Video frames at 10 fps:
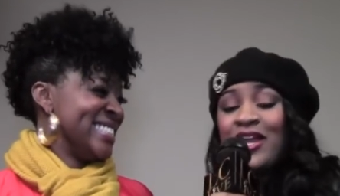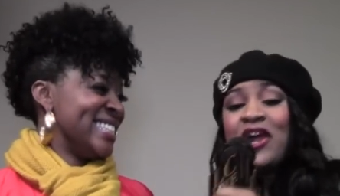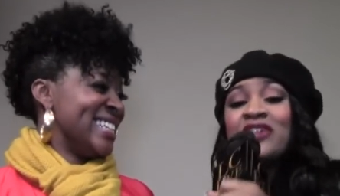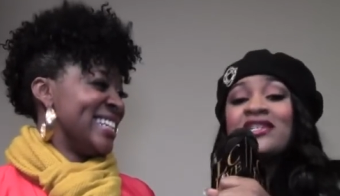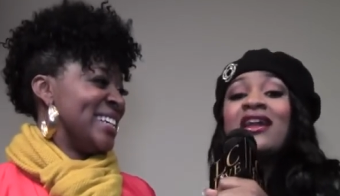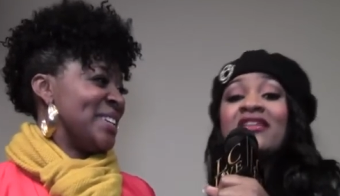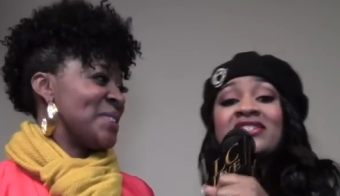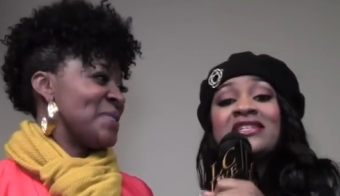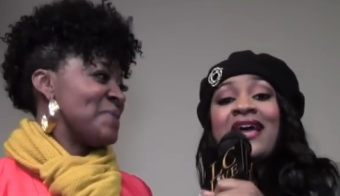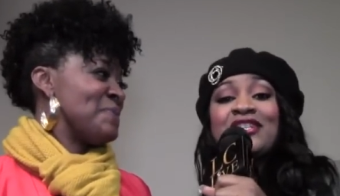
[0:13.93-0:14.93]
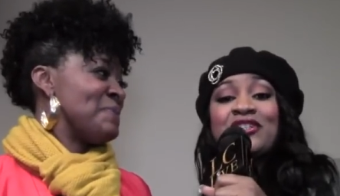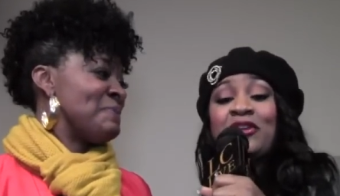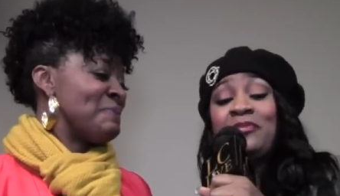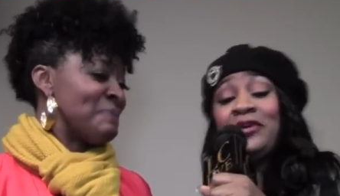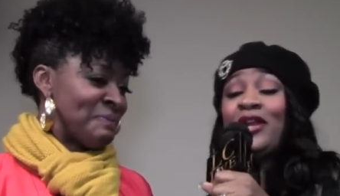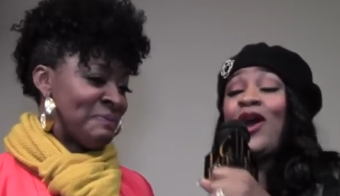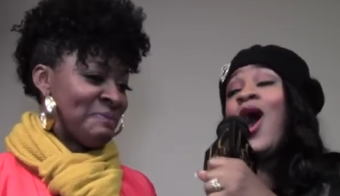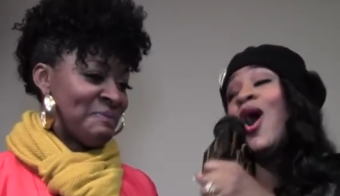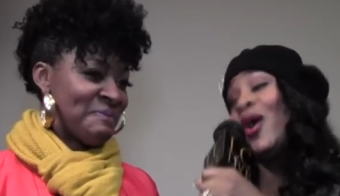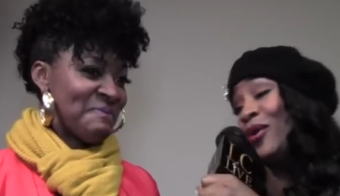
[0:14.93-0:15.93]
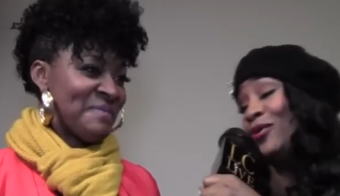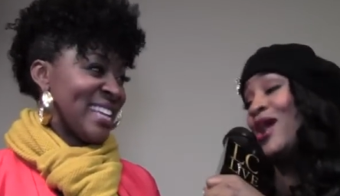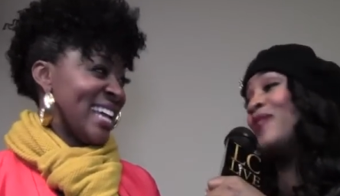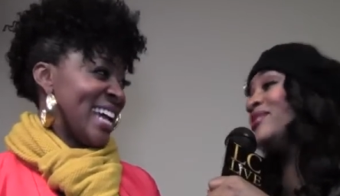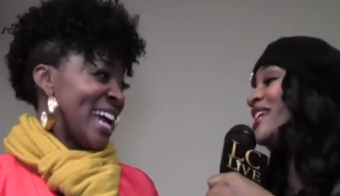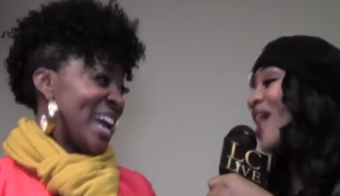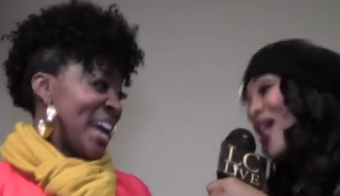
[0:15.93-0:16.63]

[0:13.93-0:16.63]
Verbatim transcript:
Speaker 1: encouraged all of us last year to put it all on the